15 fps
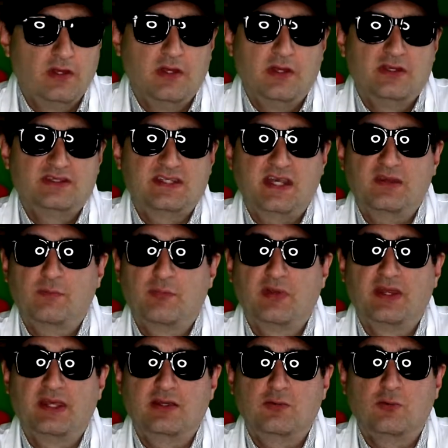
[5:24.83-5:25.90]
Seth
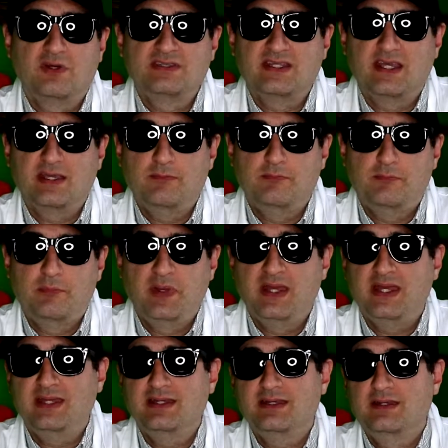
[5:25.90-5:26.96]
Bling was a
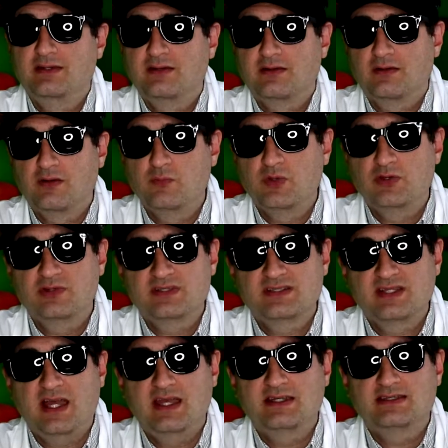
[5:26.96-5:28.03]
big computer
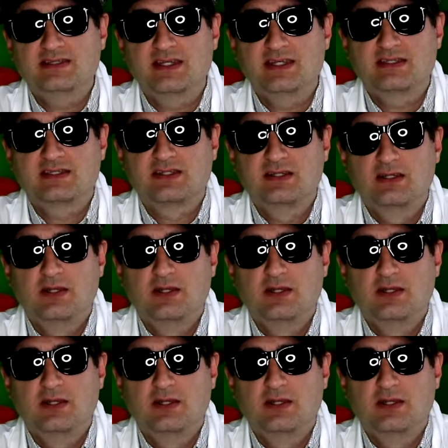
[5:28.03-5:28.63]
scientist